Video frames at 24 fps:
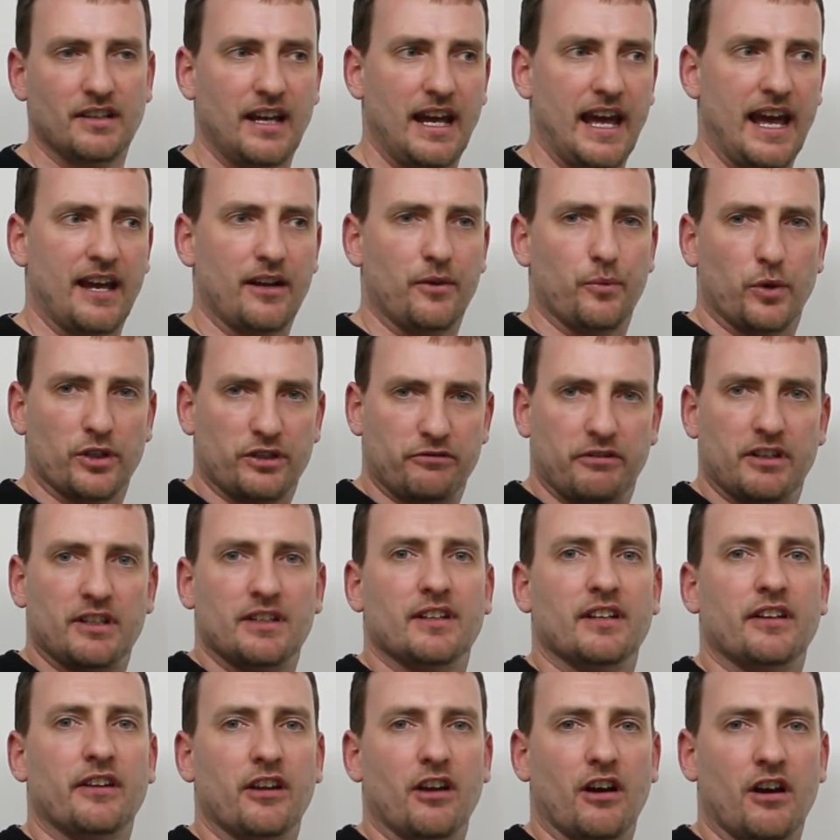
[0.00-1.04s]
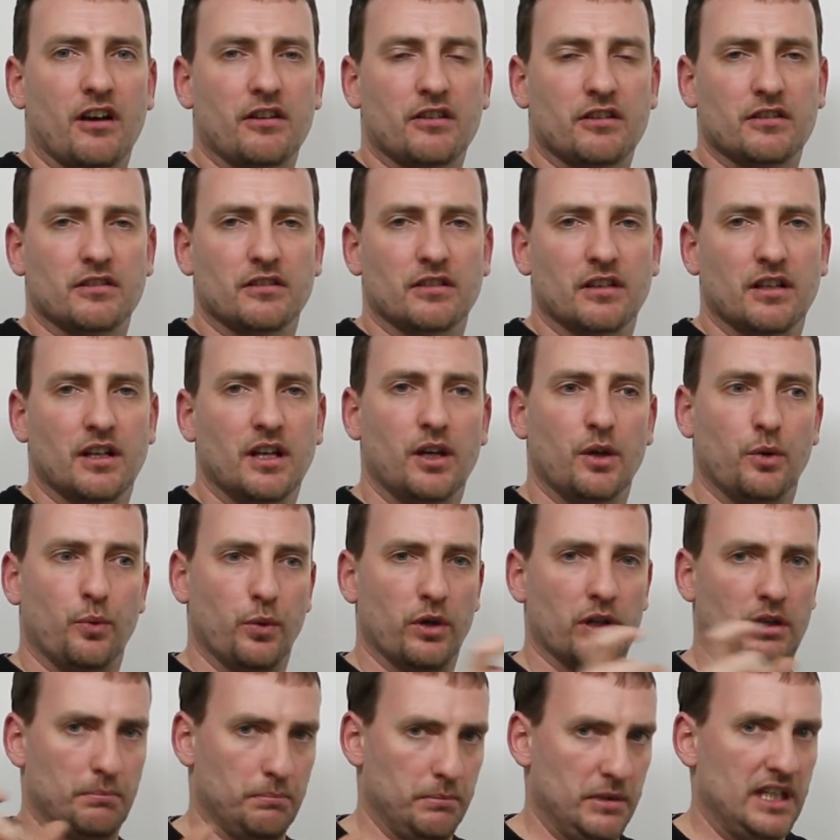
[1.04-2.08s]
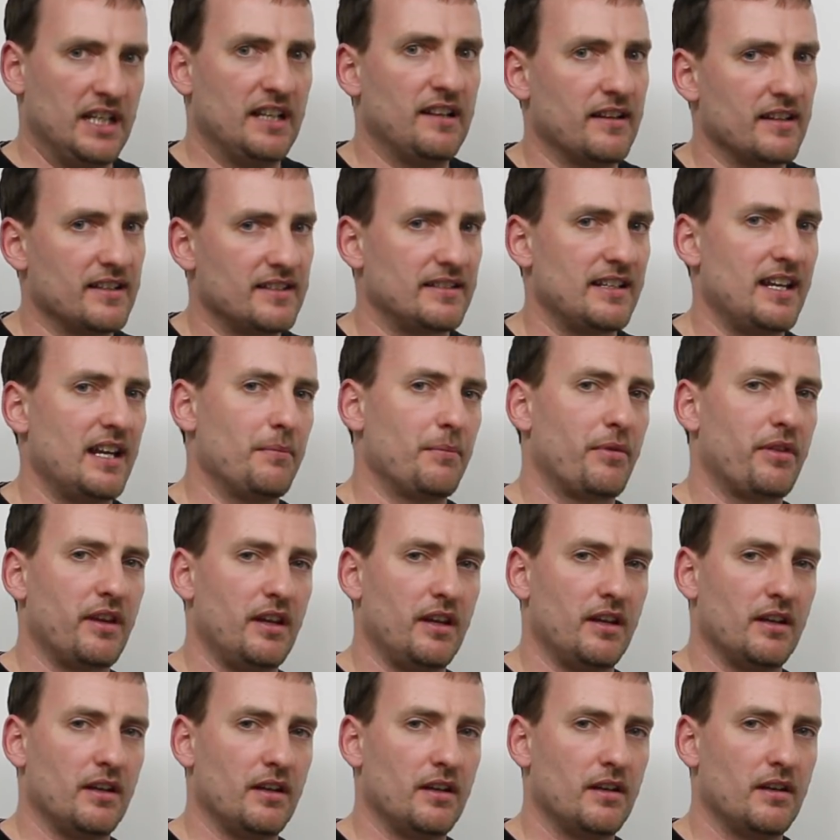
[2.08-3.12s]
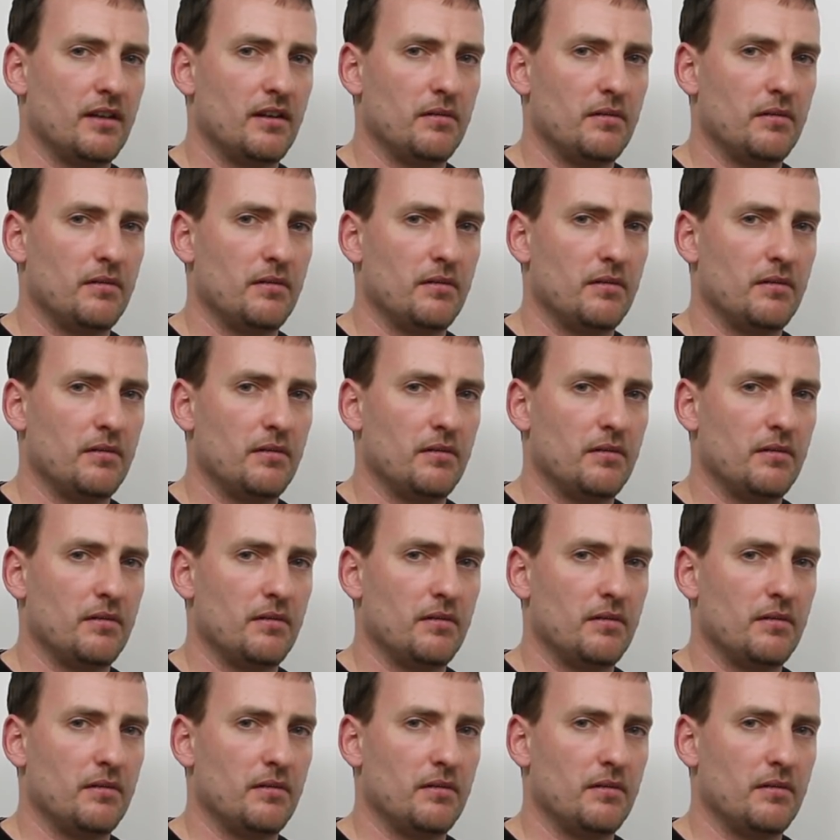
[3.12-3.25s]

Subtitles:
and what's written in the article will mean the same thing,